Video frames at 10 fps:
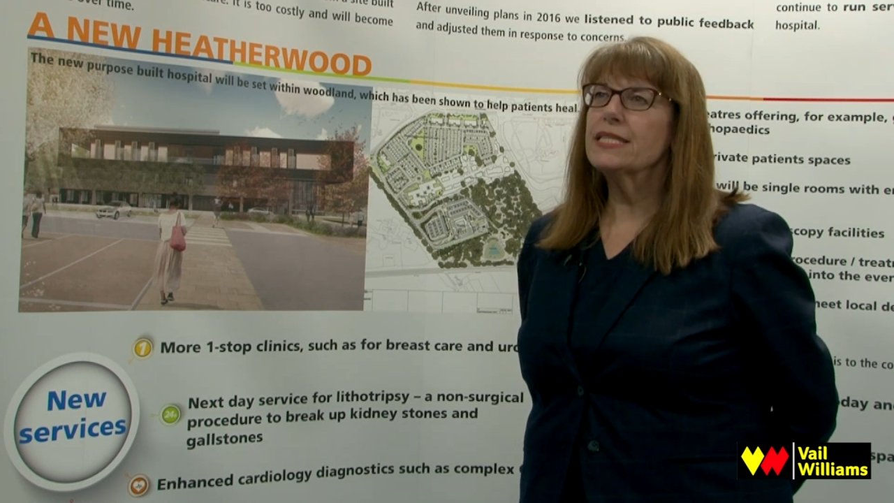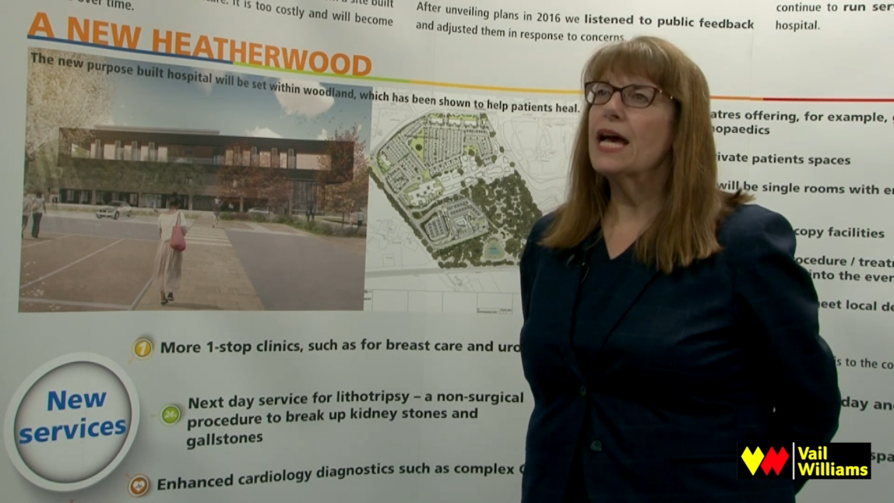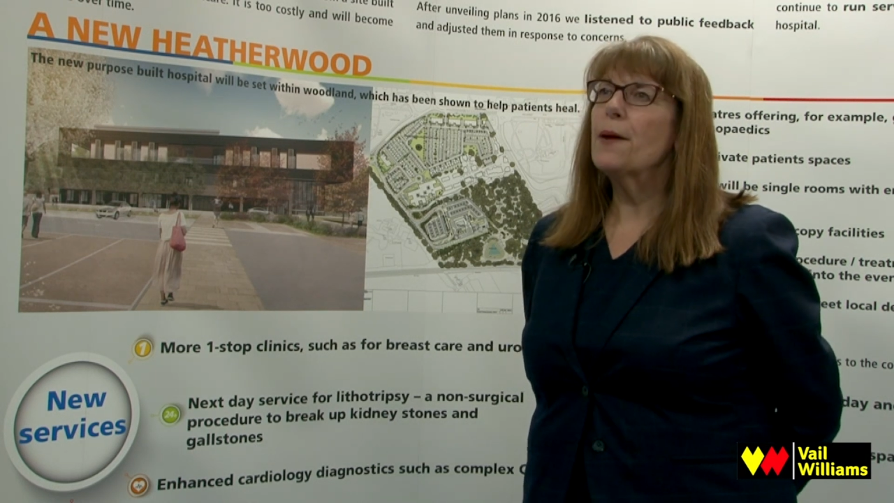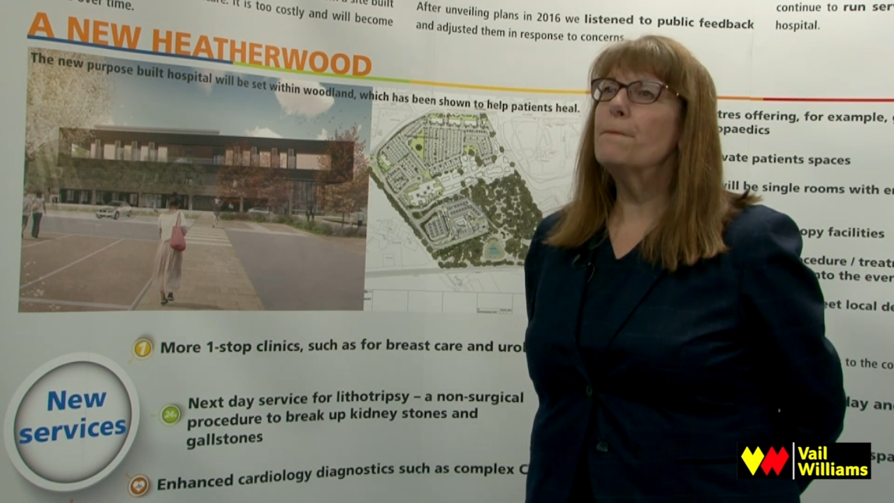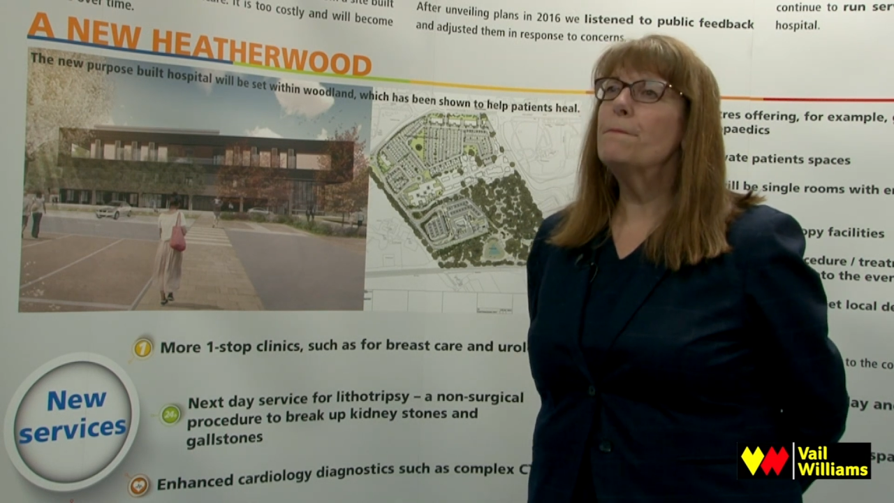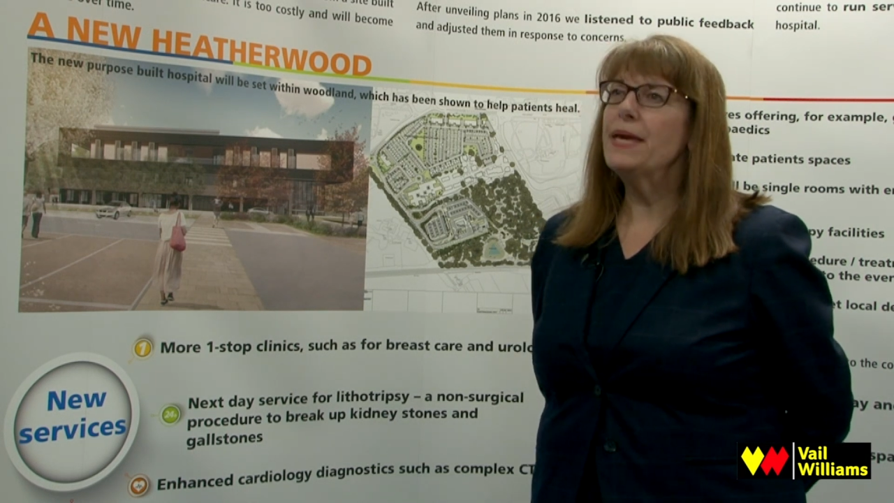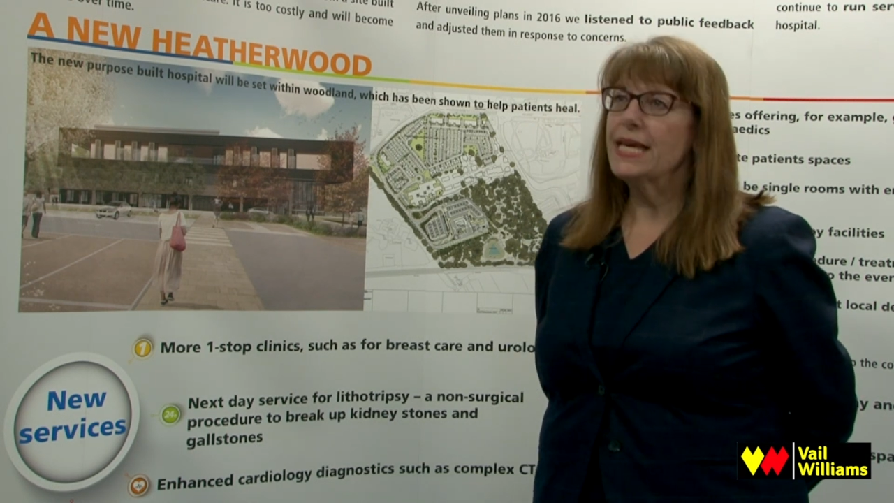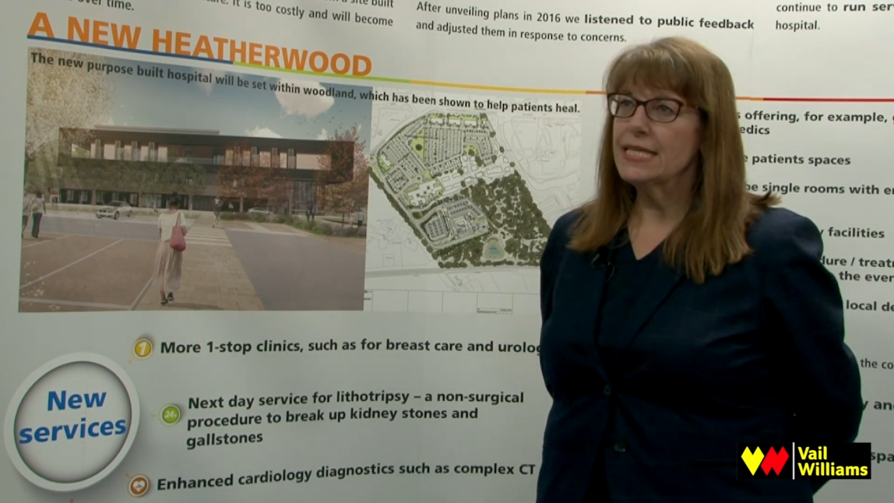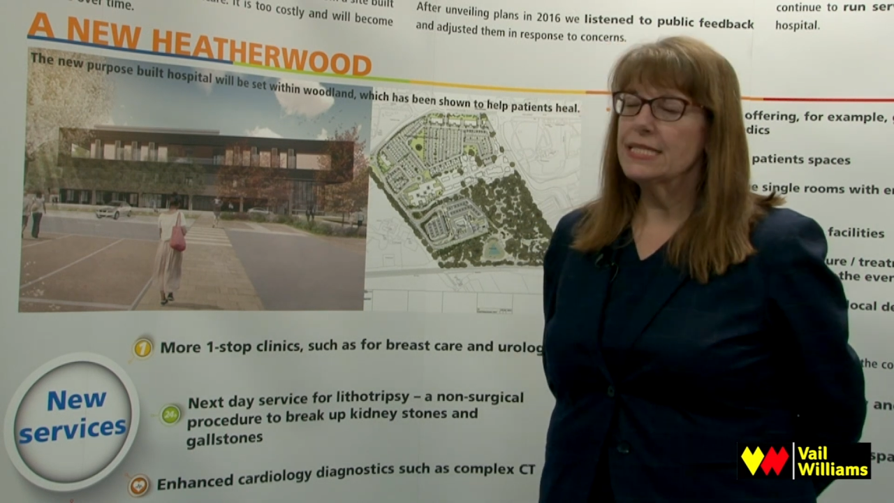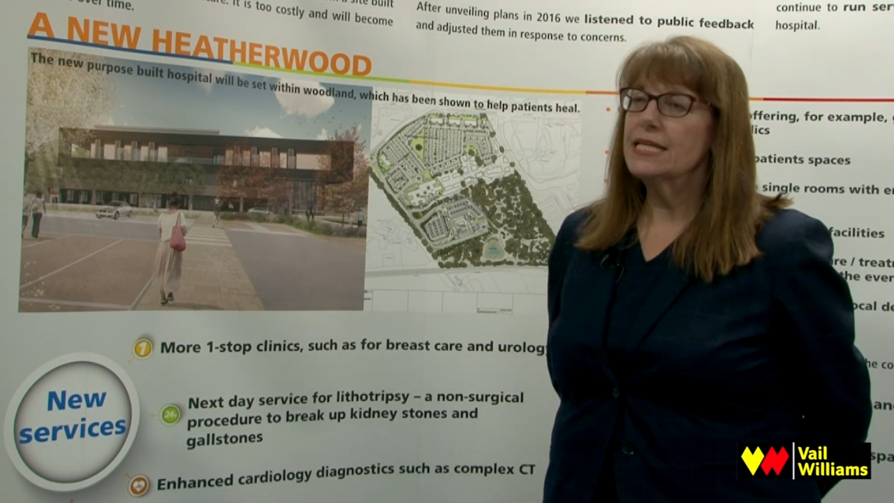It's our
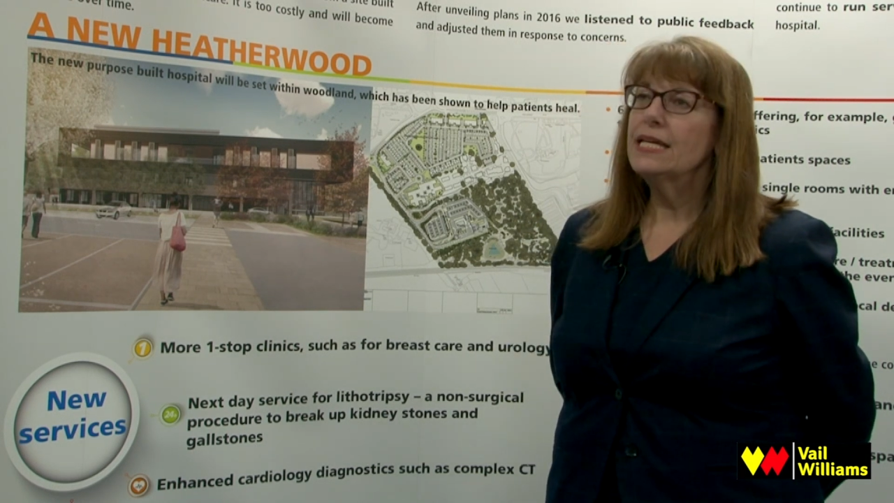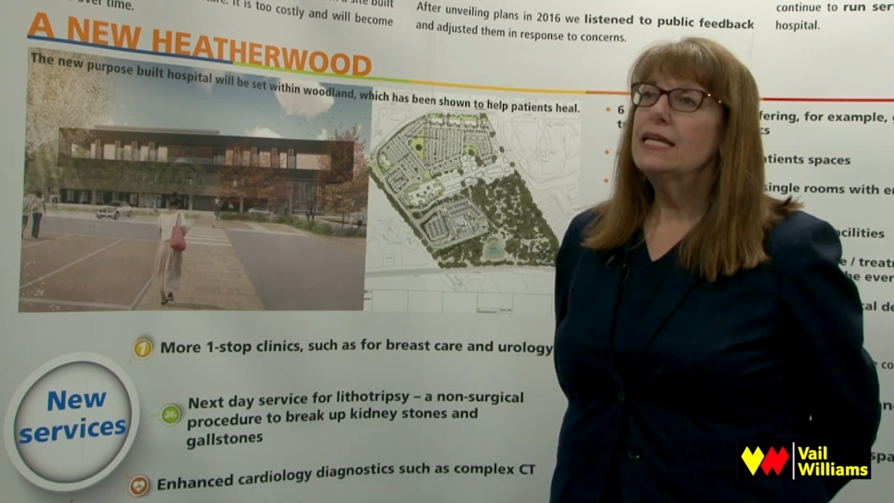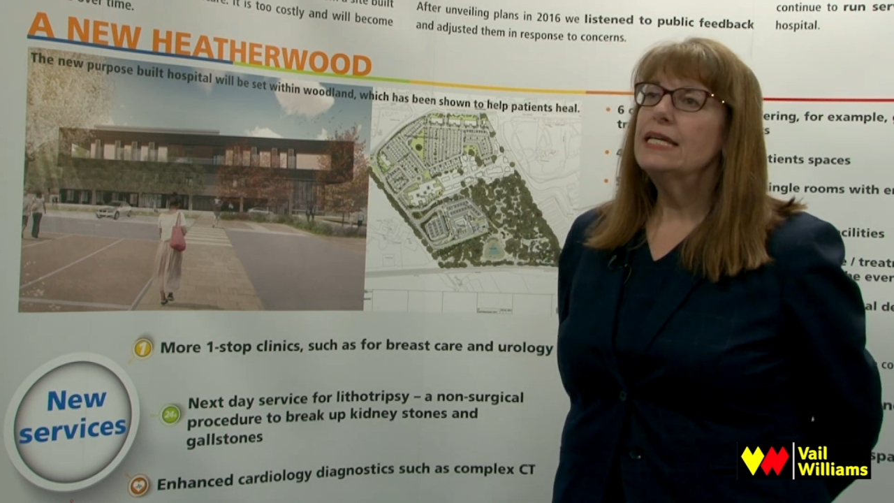biggest